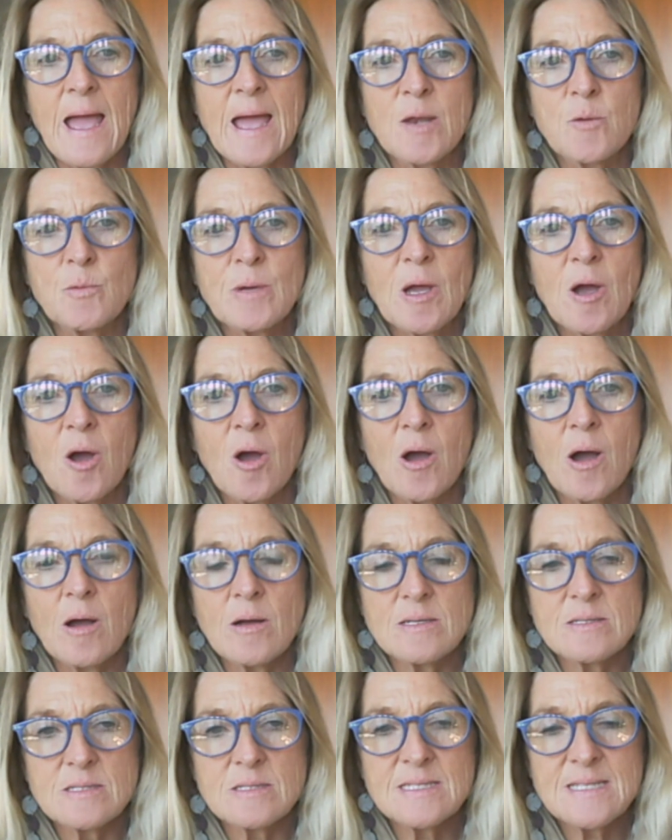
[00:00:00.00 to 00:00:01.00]
and we
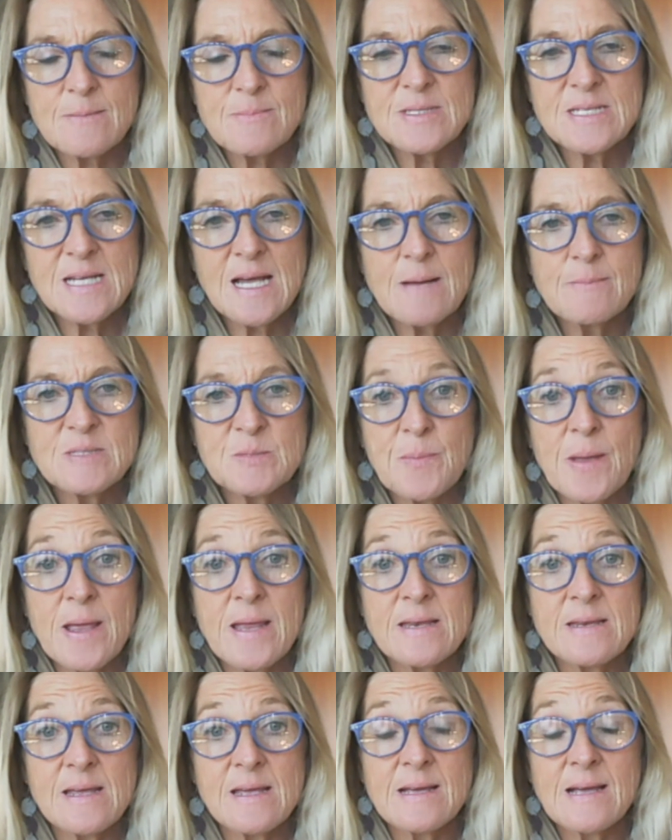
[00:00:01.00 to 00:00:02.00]
are sometimes
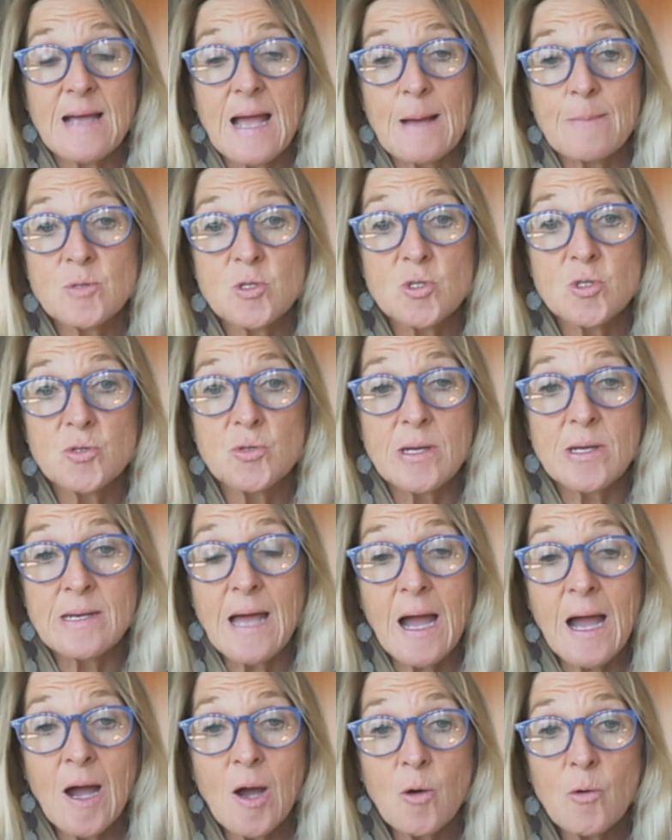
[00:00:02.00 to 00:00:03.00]
spending up to an
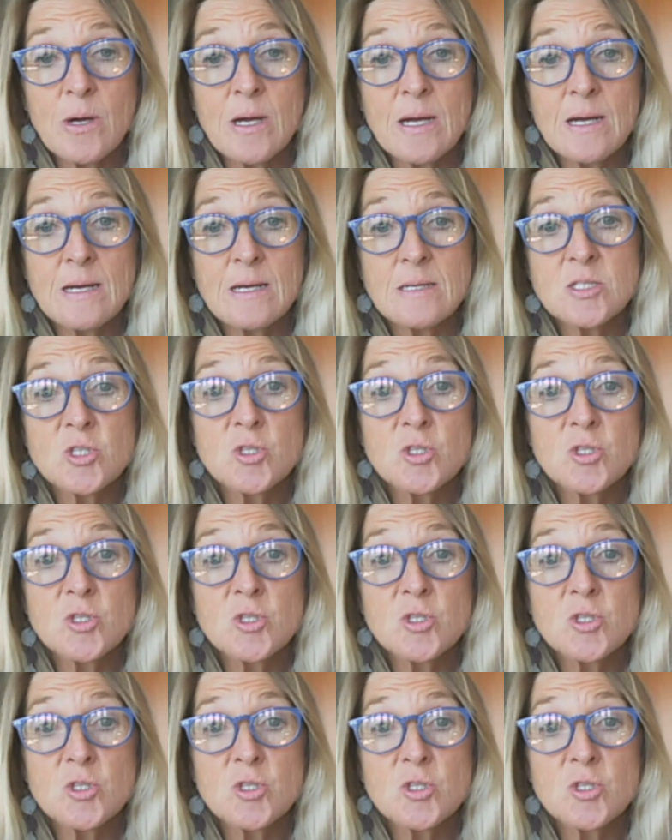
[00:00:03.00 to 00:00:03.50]
hour,